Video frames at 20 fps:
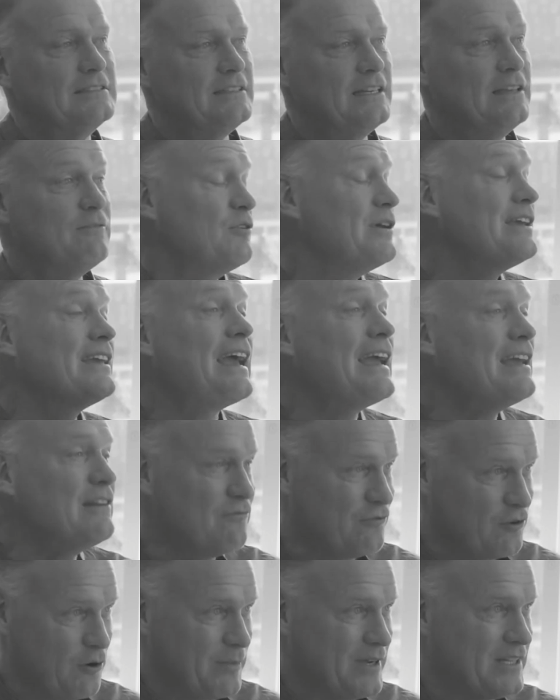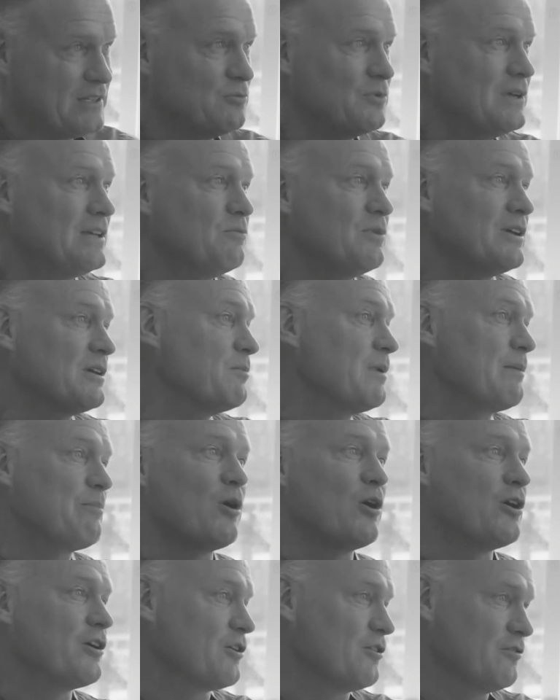if we gain from it, we can be
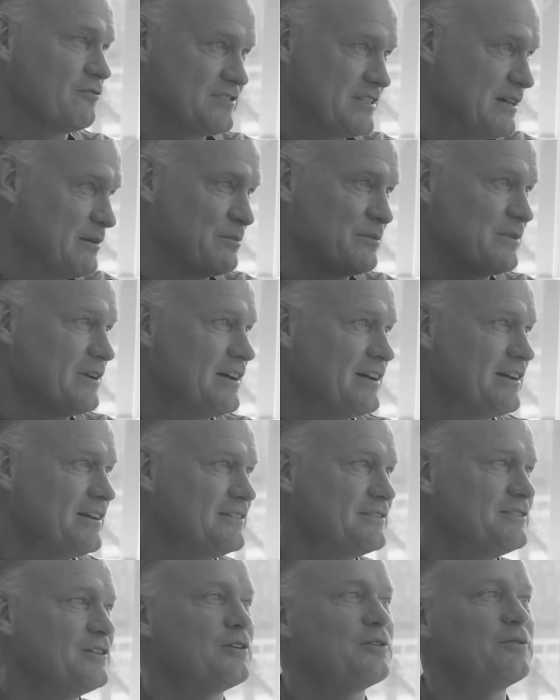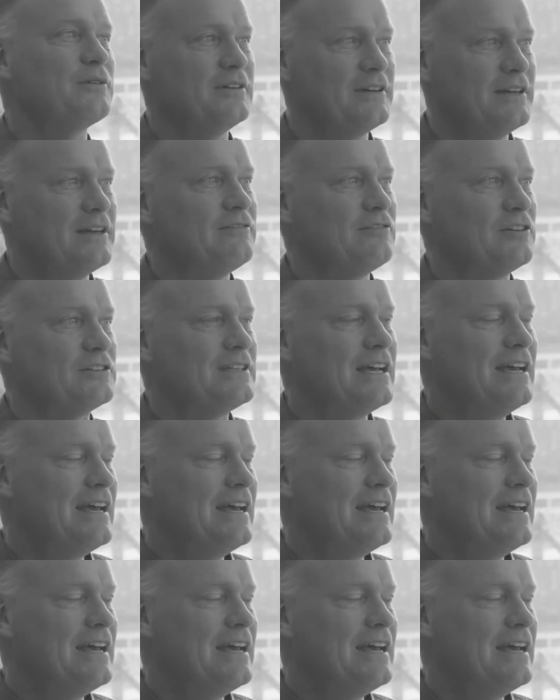part of some effort.